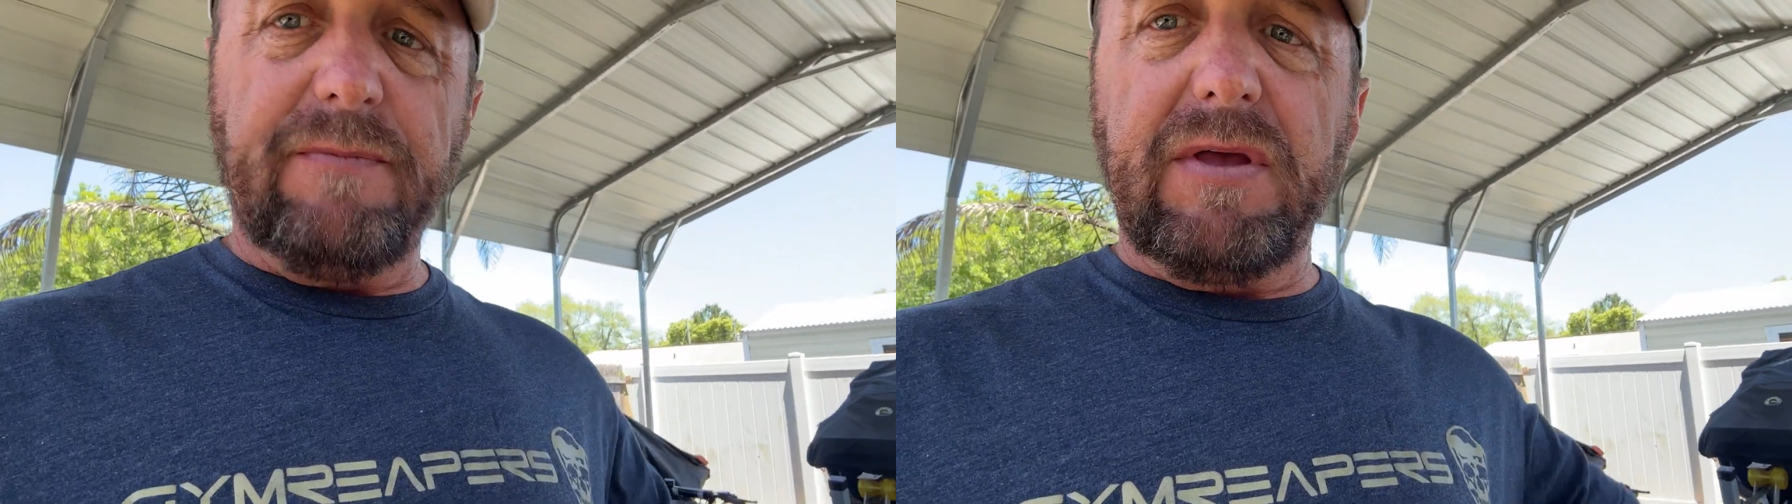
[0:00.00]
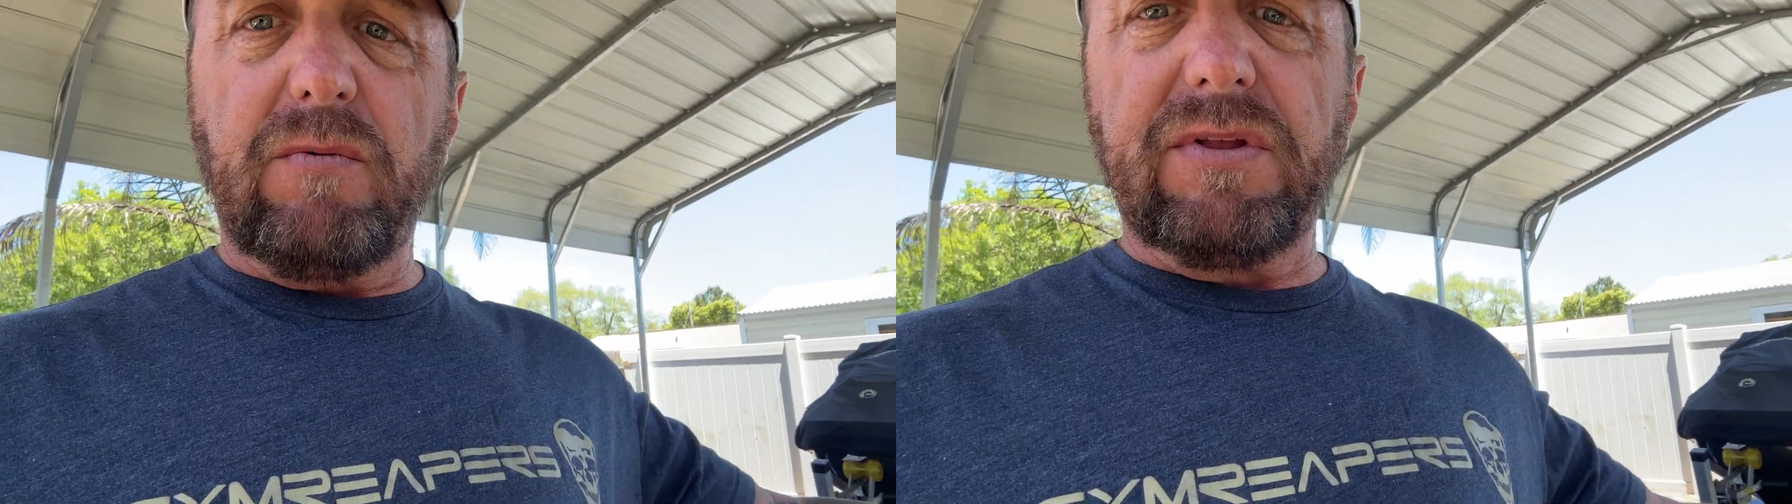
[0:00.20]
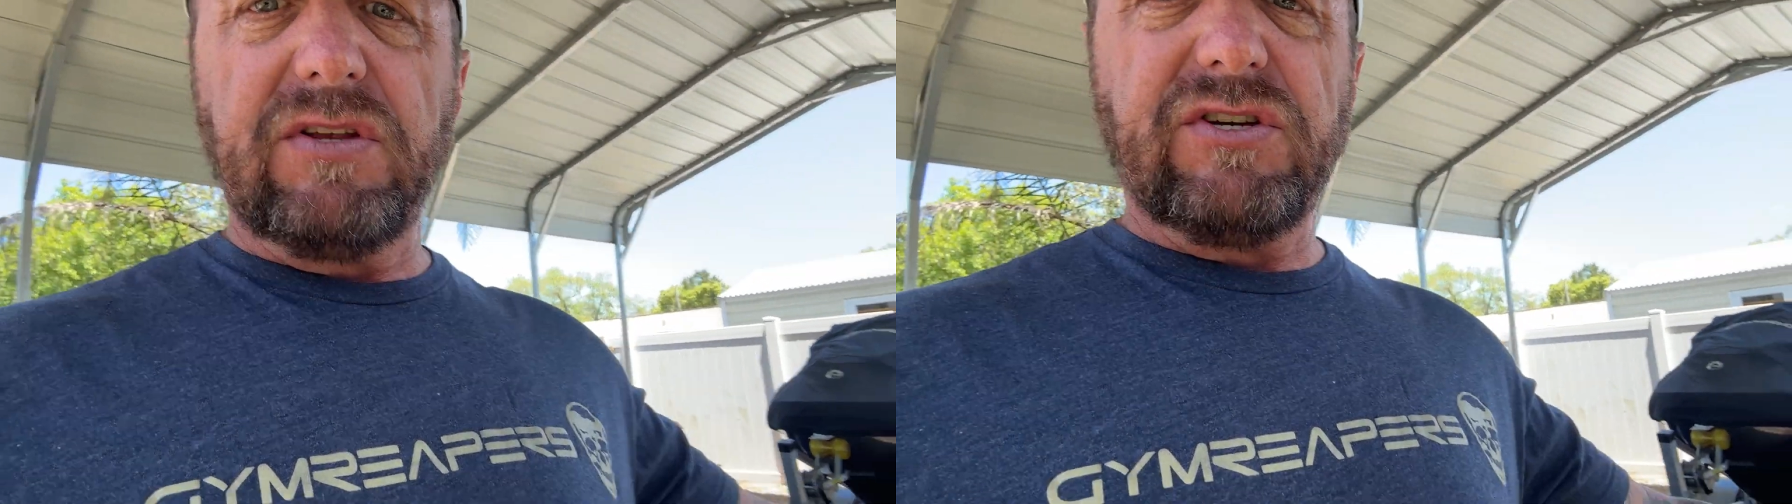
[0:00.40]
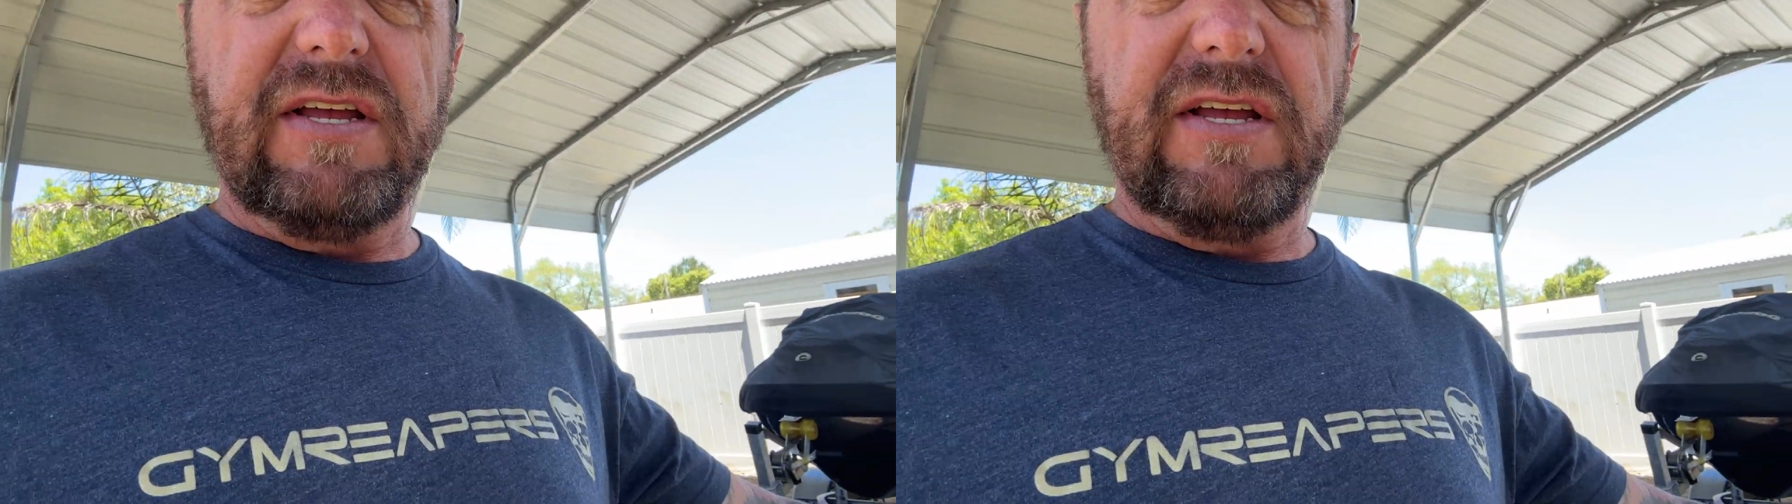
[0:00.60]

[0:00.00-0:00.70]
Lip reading: thing with the jet